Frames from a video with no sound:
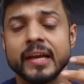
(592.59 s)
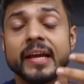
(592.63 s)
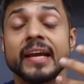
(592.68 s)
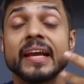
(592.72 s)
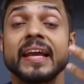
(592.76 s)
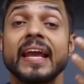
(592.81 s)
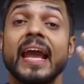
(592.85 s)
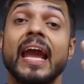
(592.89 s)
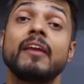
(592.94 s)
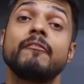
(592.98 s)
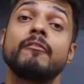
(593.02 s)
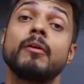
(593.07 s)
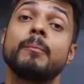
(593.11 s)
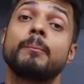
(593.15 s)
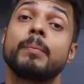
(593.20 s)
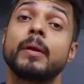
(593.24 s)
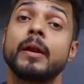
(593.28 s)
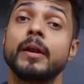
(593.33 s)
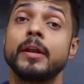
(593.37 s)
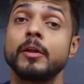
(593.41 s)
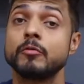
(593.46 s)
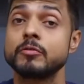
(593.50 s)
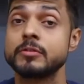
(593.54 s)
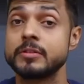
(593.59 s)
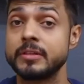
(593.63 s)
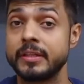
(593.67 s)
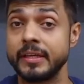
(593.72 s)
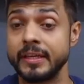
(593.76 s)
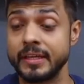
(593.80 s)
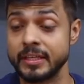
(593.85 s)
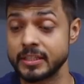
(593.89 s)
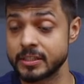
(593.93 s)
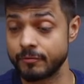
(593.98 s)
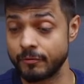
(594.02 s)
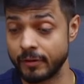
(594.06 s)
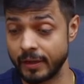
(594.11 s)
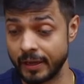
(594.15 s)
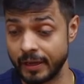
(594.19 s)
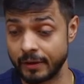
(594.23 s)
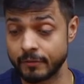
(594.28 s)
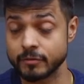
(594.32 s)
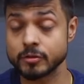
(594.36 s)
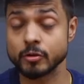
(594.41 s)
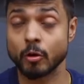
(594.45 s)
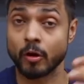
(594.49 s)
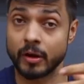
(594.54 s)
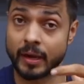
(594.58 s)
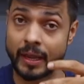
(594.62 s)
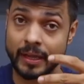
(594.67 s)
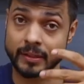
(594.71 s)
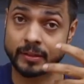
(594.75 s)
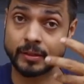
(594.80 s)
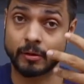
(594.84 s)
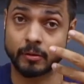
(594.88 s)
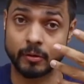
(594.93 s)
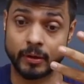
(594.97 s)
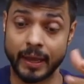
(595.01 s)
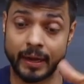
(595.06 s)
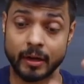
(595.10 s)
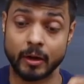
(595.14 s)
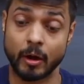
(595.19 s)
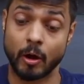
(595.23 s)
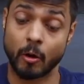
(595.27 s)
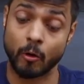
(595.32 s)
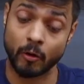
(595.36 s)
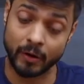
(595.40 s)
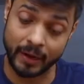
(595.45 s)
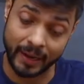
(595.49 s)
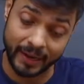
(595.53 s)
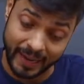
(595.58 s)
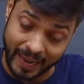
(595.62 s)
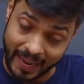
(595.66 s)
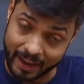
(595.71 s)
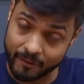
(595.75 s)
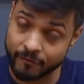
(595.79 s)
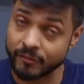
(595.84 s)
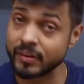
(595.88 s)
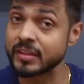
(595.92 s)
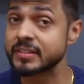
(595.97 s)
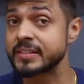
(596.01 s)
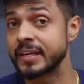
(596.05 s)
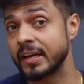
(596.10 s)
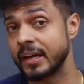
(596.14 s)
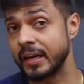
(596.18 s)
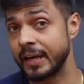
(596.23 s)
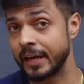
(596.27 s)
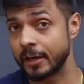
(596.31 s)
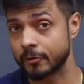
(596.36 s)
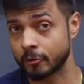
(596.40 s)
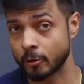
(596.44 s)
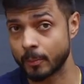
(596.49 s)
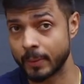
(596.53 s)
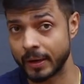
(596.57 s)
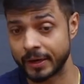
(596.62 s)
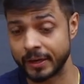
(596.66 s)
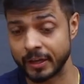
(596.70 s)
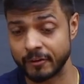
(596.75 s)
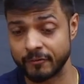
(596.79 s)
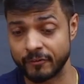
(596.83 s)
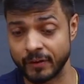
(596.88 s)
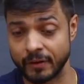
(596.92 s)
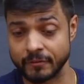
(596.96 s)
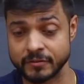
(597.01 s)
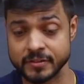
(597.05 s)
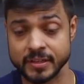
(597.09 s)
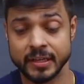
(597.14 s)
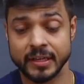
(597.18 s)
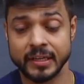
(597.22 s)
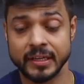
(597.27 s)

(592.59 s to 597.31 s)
can we produce these waves or like every single electromagnetic waves?